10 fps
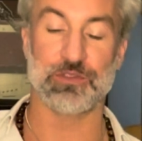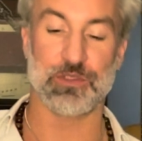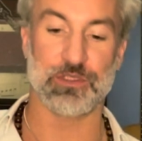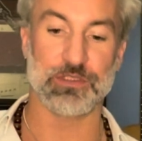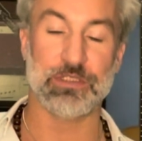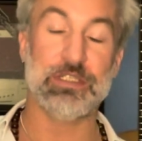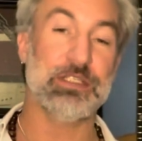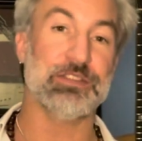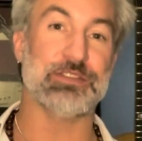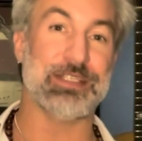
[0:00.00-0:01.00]
old.
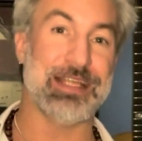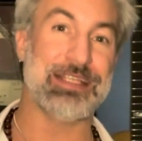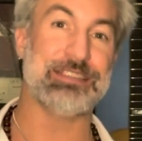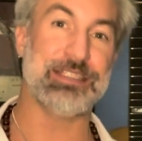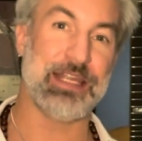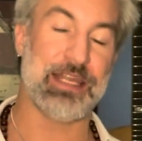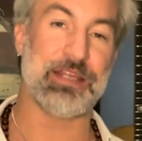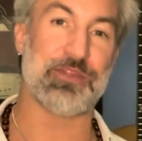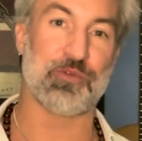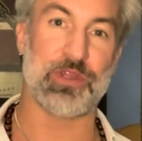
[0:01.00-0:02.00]
This is a
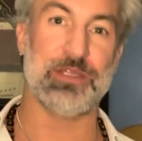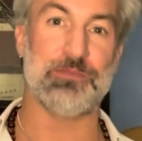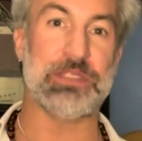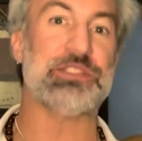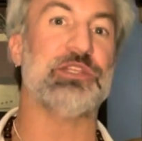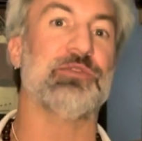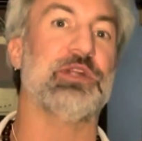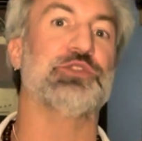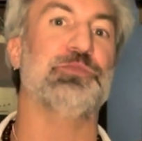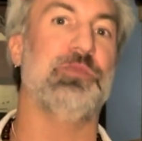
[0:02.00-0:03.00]
1983 BC
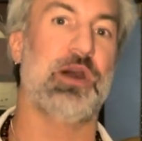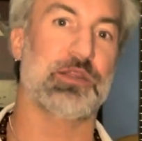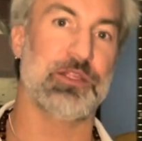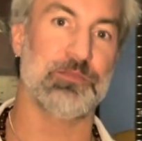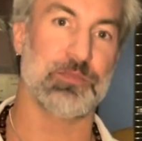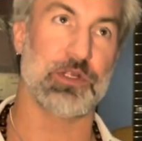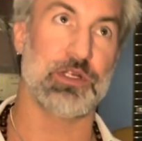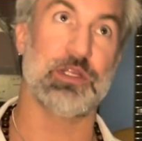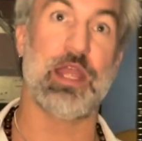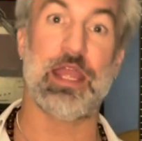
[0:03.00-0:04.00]
Rich
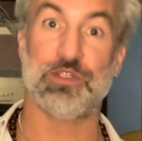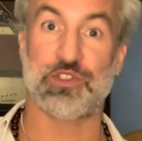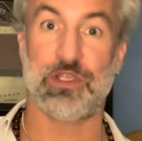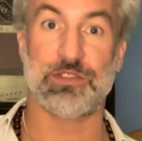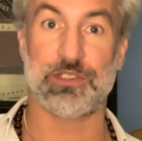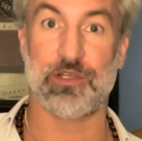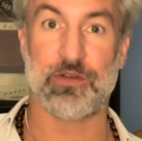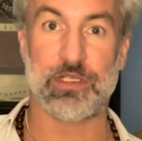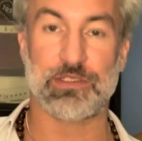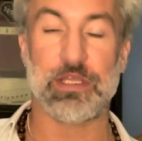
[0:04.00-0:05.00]
Mockingbird NJ
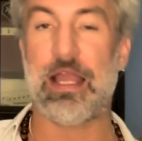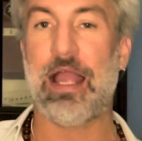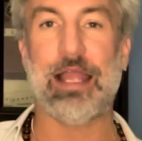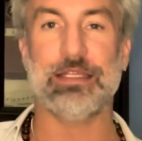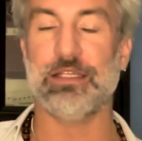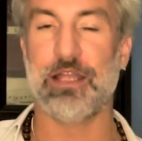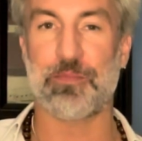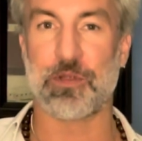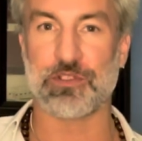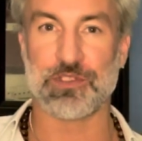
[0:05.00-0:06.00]
Series. I did not
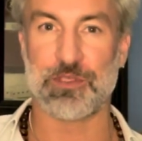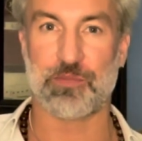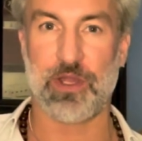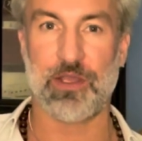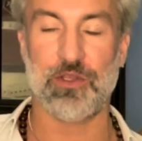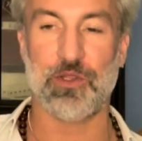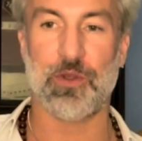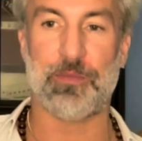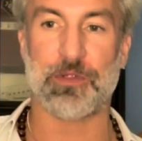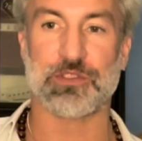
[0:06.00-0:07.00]
purchase it brand new.
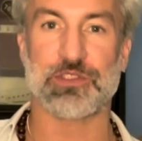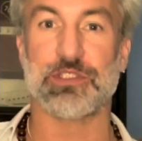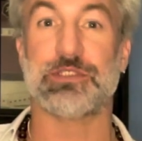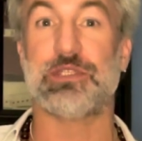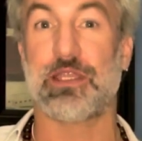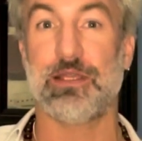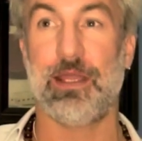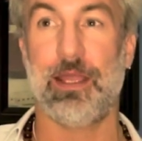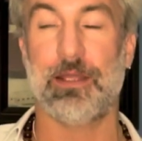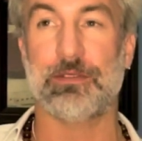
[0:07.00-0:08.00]
I purchased it
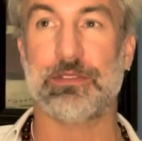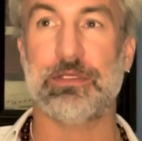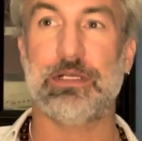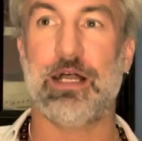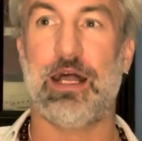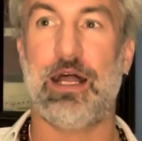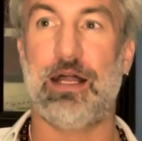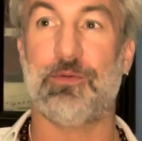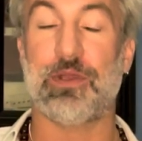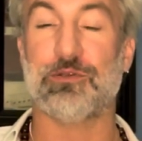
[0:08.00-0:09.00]
secondhand
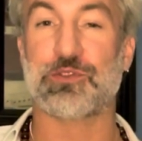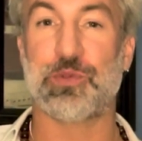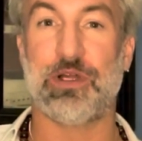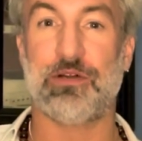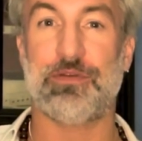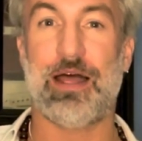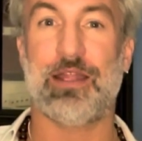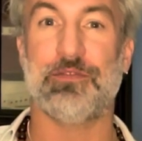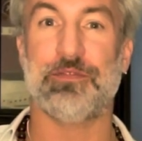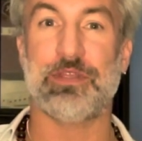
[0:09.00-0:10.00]
when I was 12
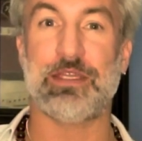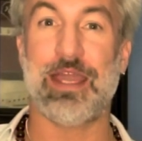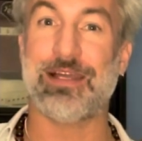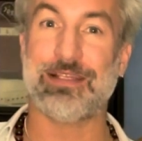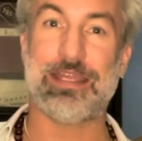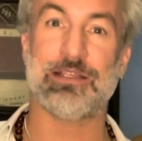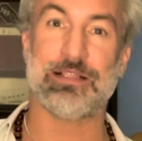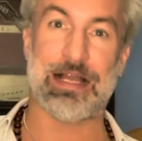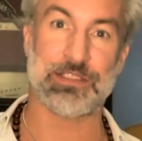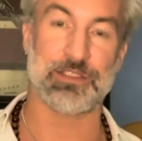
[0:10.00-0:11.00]
out of the LA
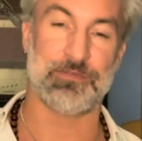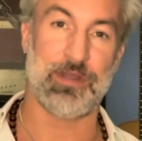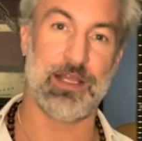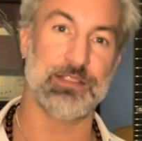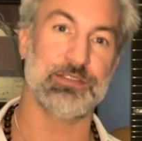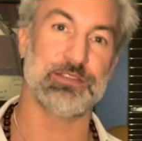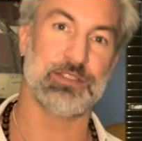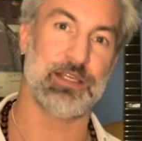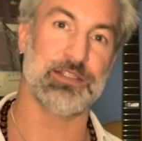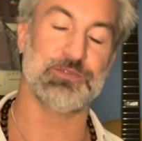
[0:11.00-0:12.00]
Classifieds.
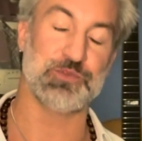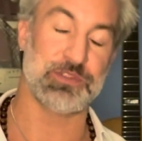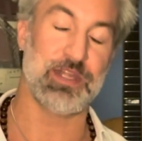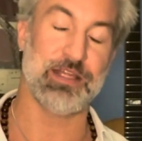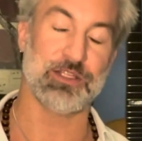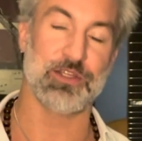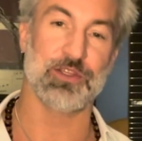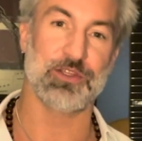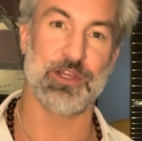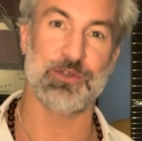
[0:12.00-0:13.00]
It was that
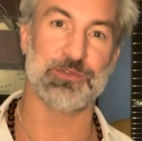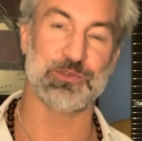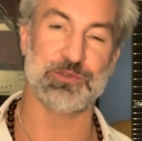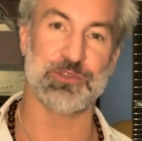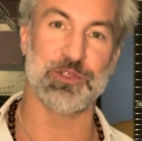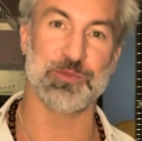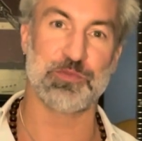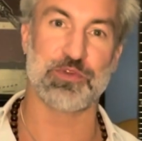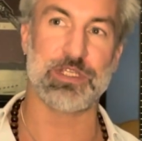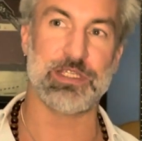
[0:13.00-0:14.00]
long ago. This was,
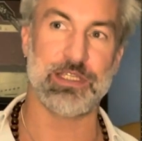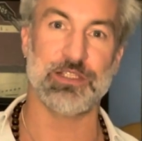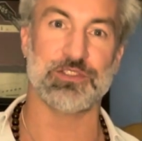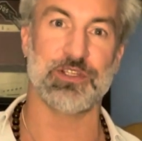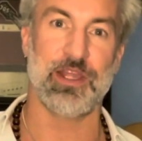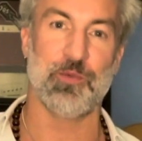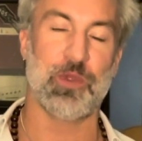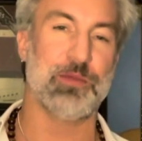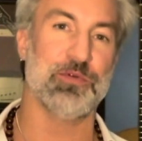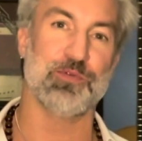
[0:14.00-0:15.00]
pre-internet,
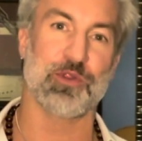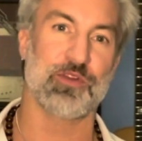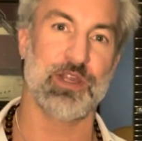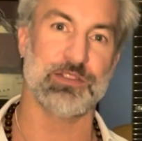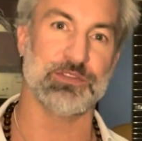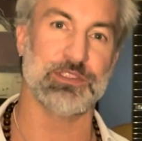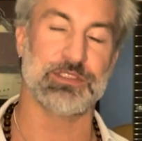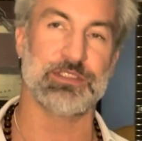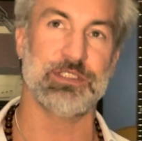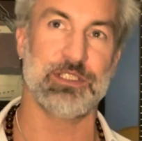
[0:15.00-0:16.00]
way before
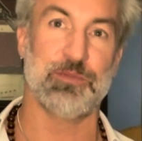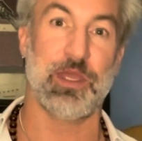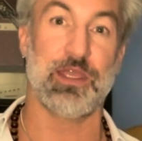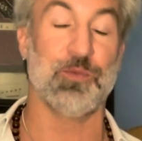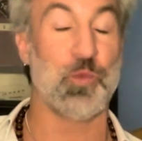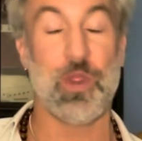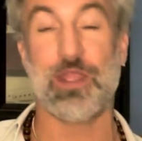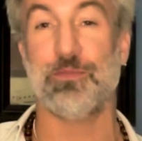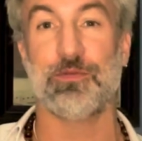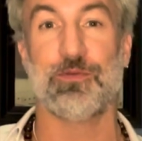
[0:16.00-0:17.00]
Craigslist and eBay, and
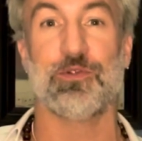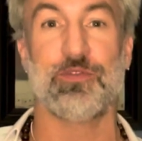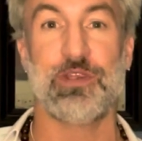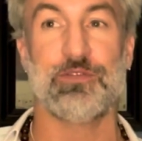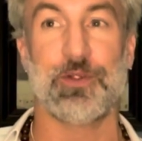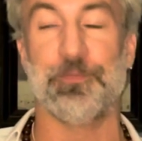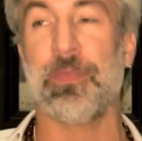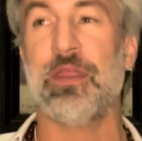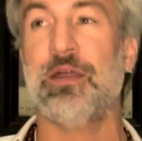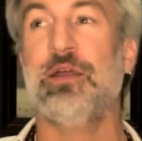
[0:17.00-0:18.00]
way before Reverb.
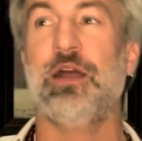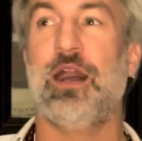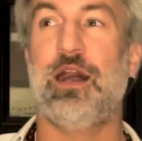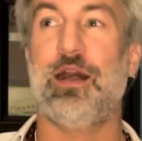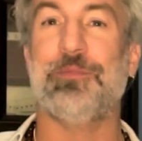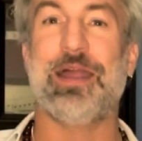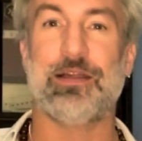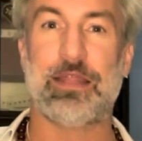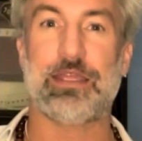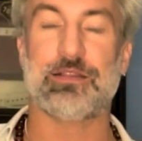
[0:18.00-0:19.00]

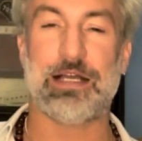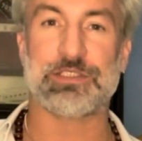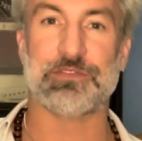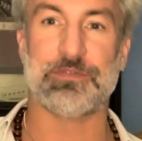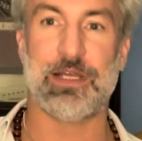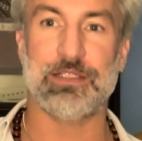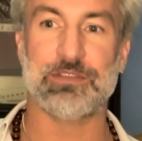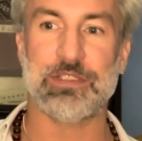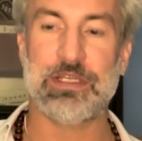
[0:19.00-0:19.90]
LA Classifieds.